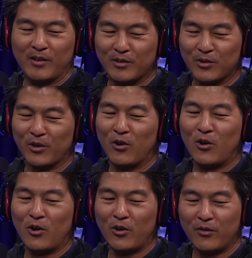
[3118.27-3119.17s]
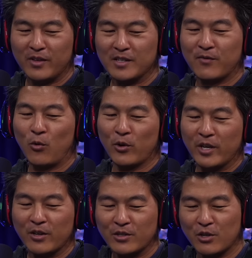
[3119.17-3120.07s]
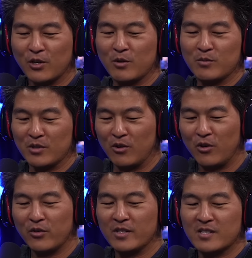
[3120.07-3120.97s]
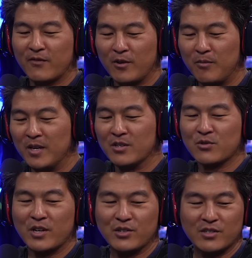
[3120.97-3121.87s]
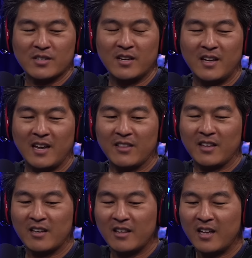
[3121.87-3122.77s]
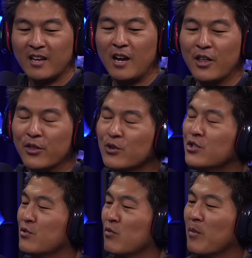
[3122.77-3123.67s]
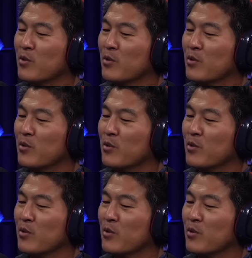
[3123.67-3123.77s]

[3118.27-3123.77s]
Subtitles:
During all these 4-year terms and all these different administrations, at the end of the day, they're just rubber